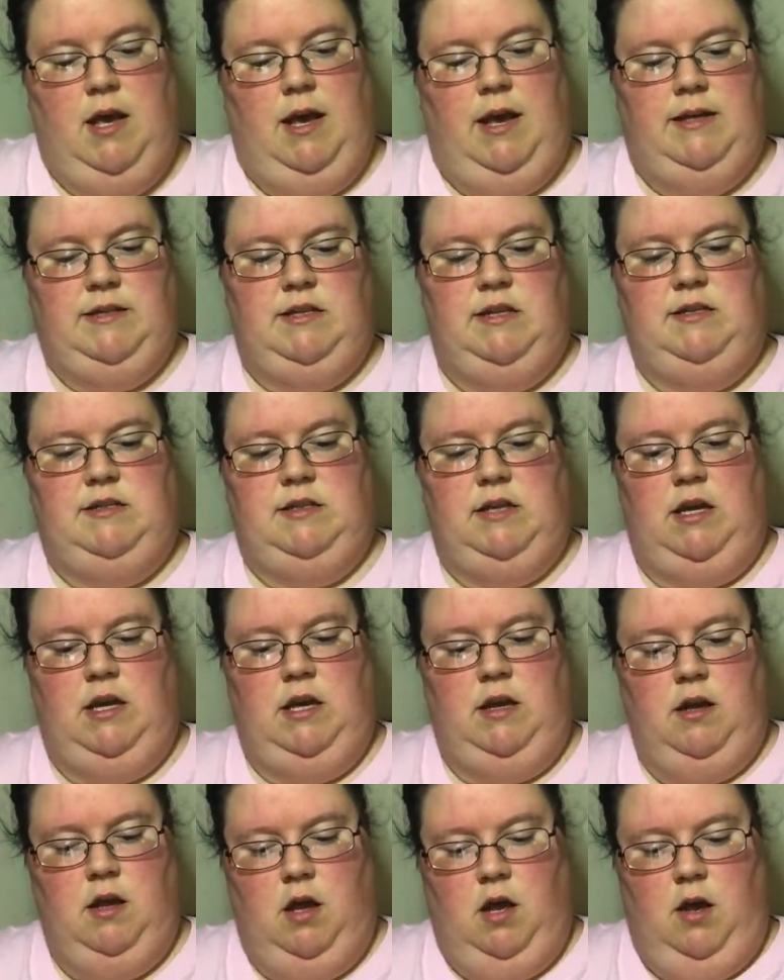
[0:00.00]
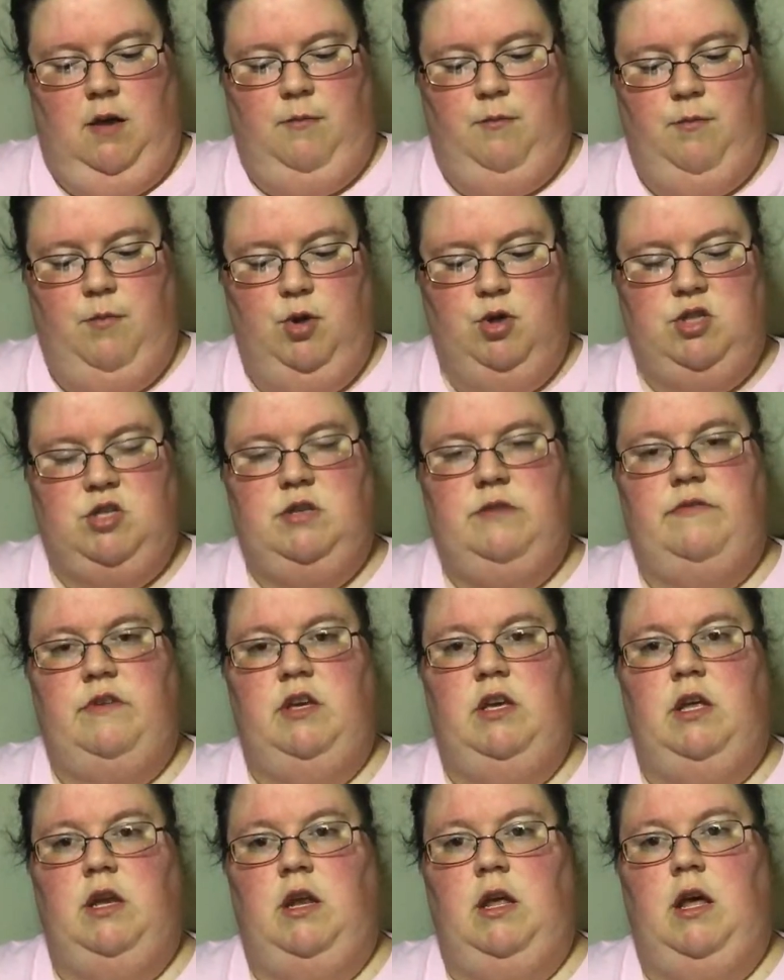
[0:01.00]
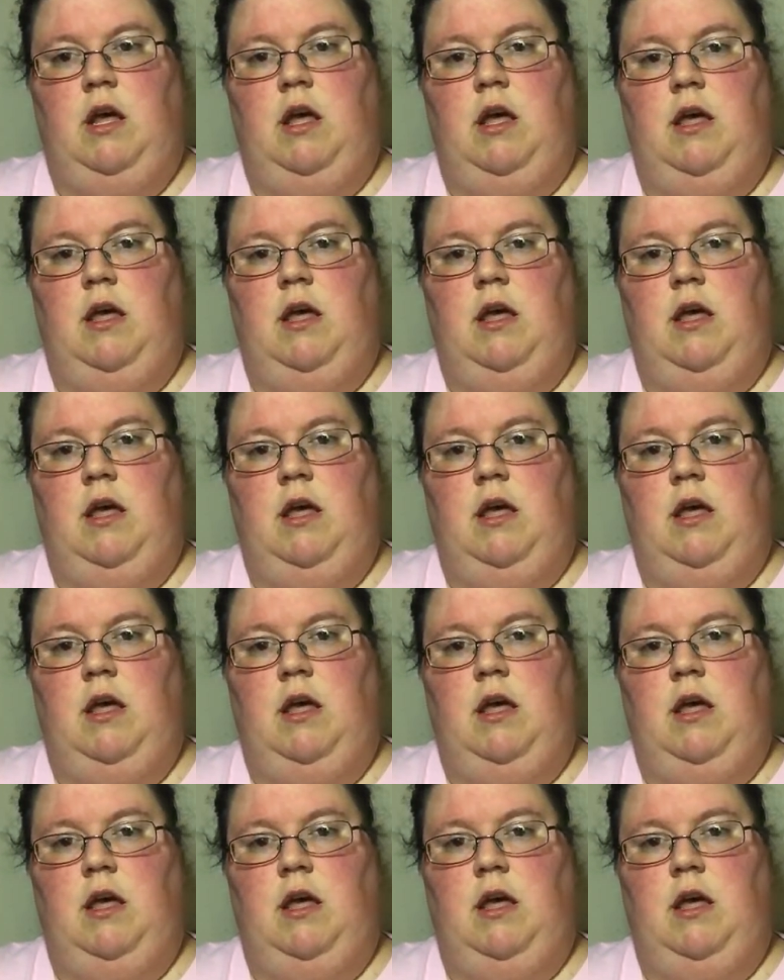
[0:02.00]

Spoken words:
As I said, most of it,